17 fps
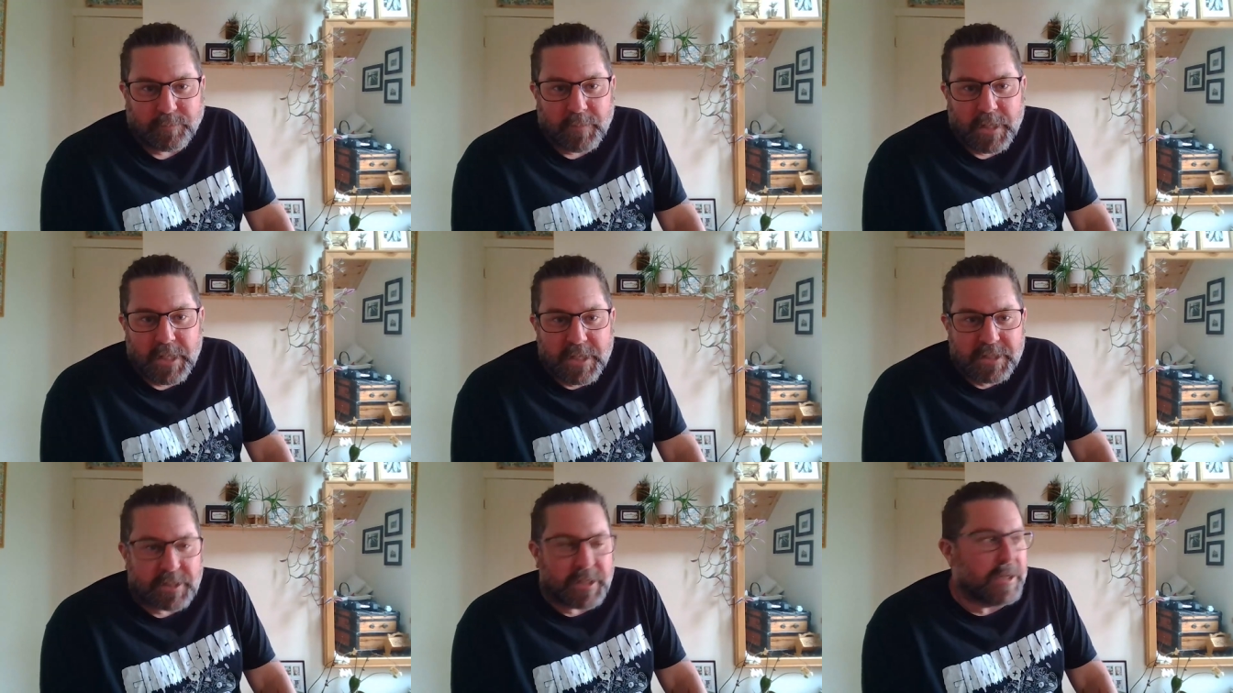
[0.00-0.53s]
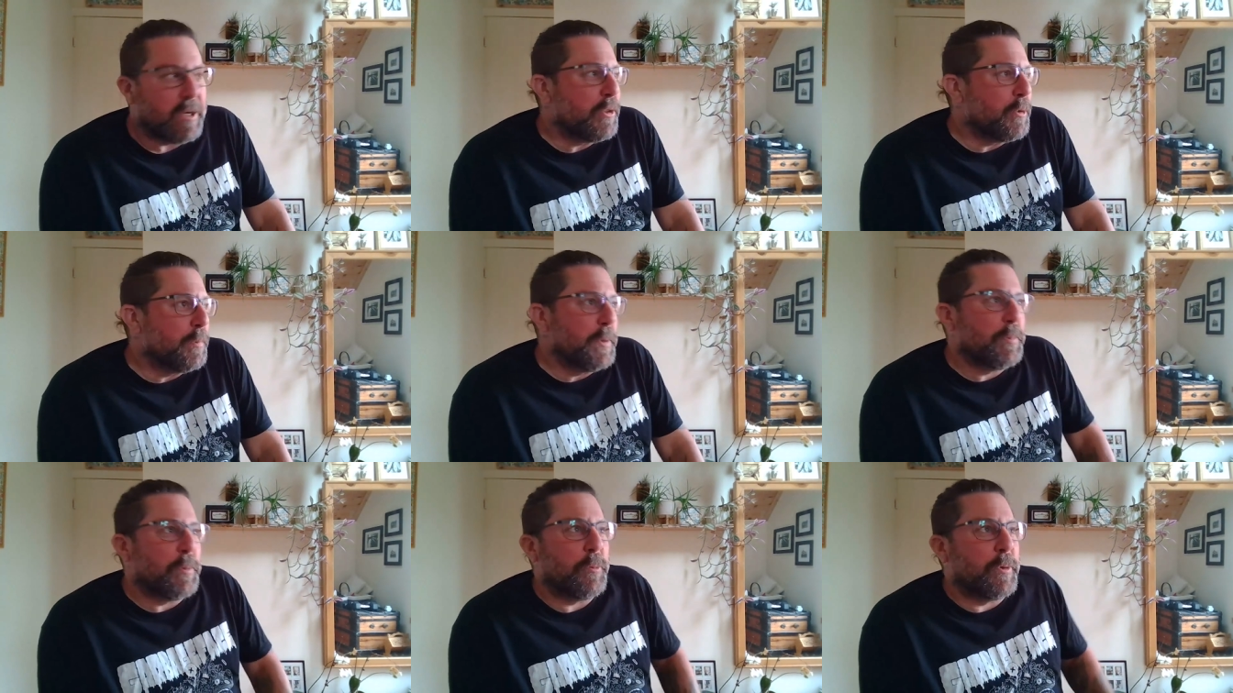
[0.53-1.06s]
It's like other
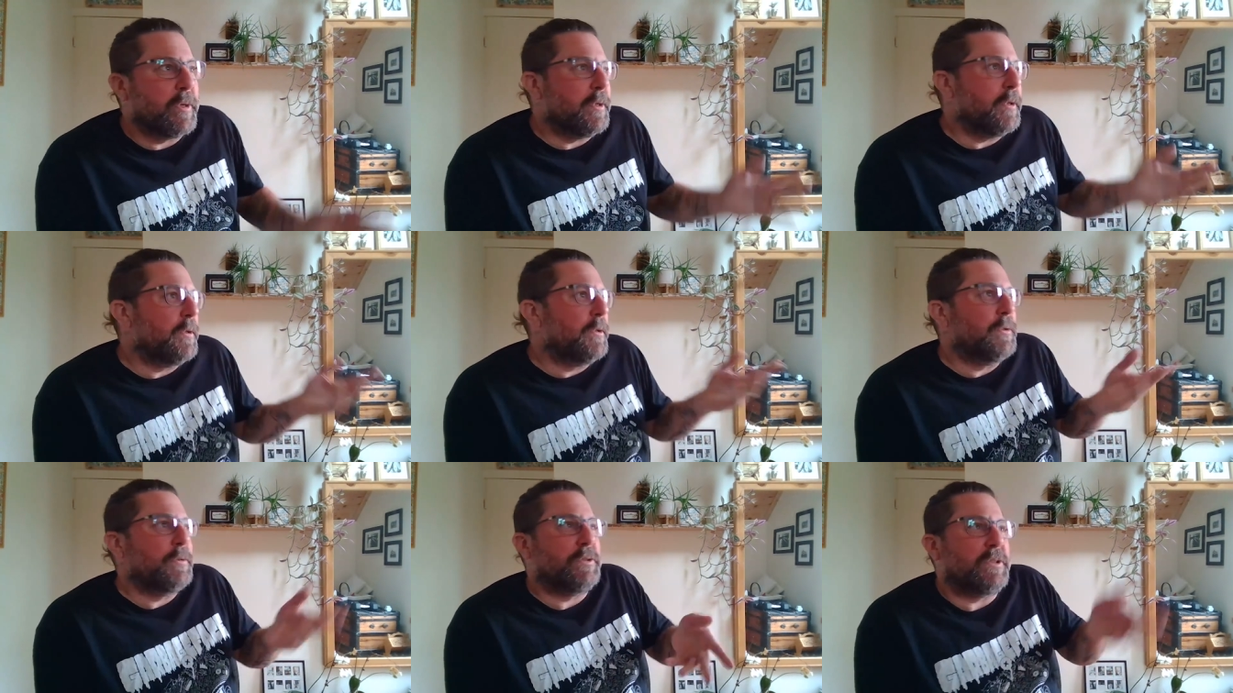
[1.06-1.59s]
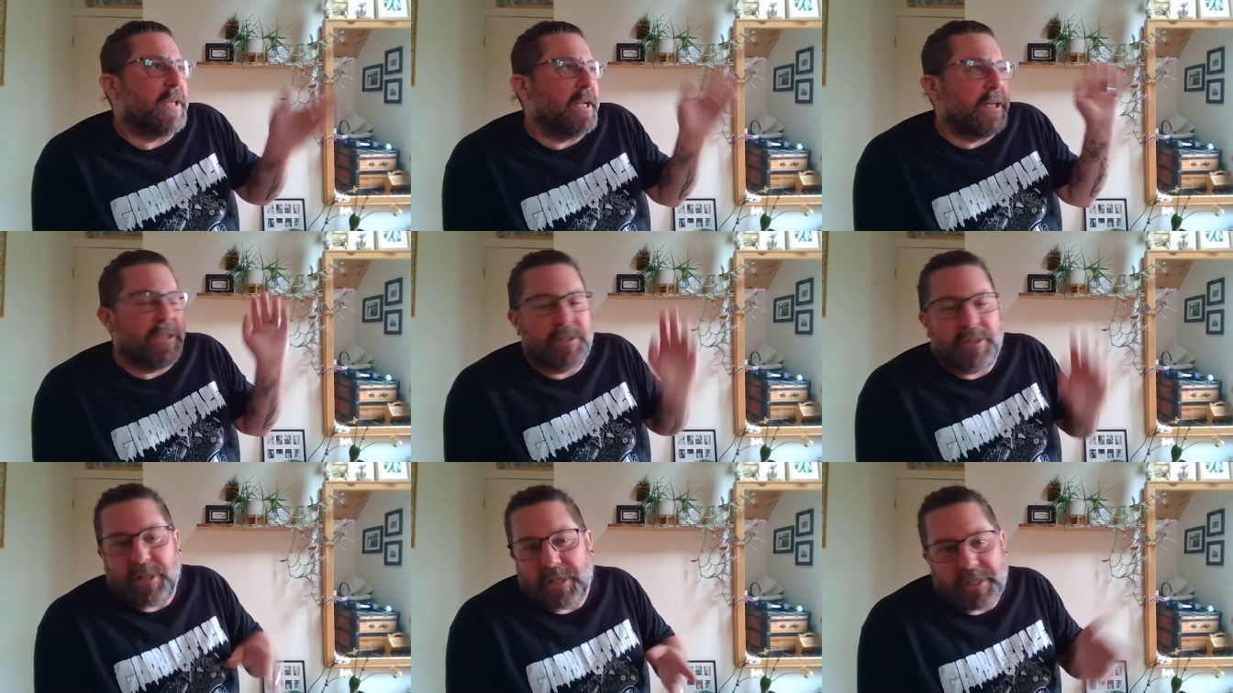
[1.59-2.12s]
people want to go stand
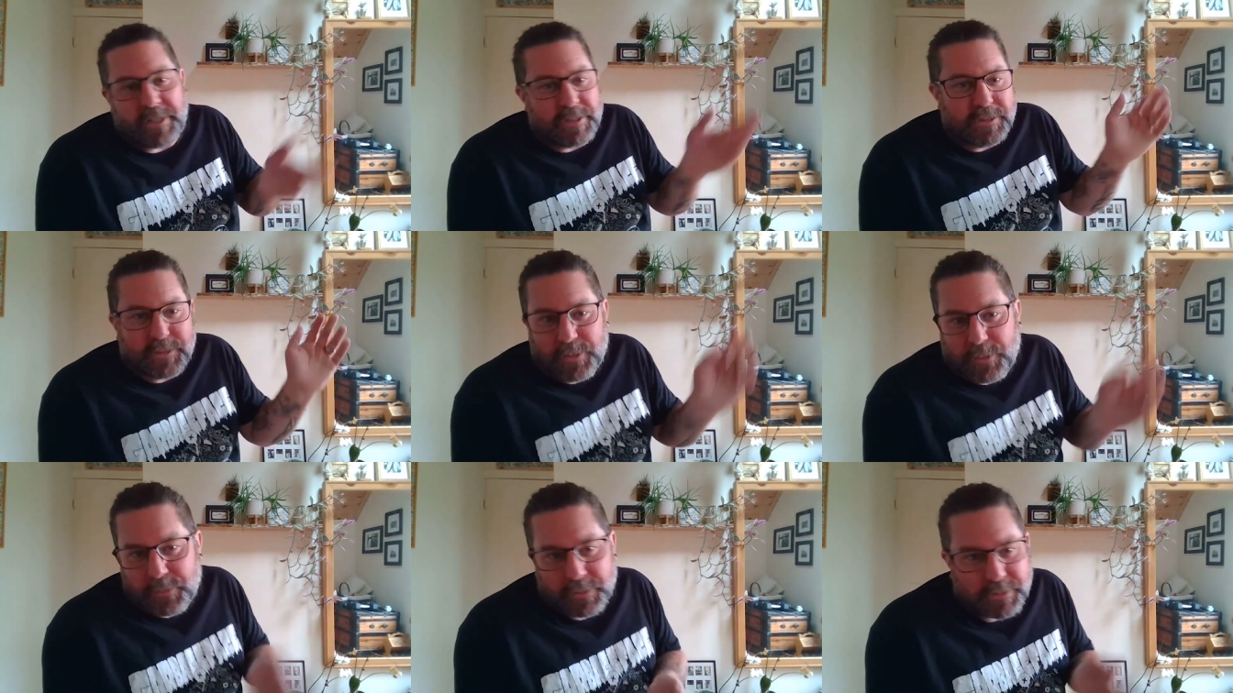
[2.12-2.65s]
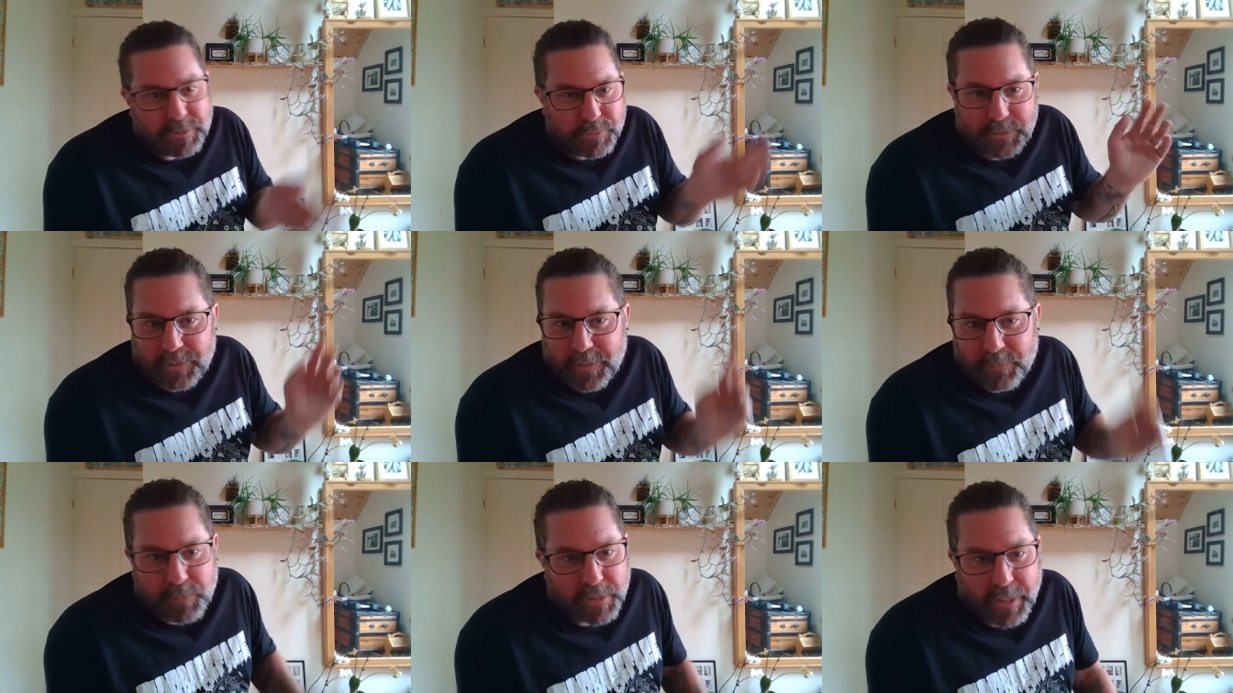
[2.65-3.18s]
in line and go to do
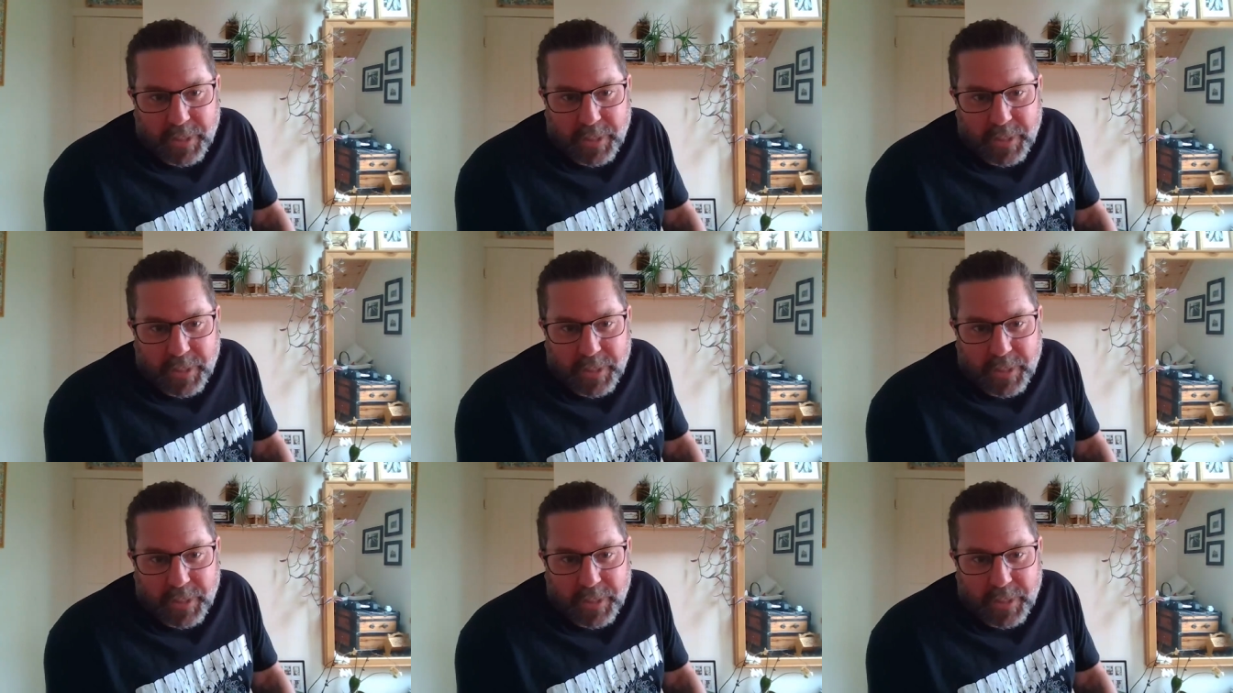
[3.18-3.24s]
something.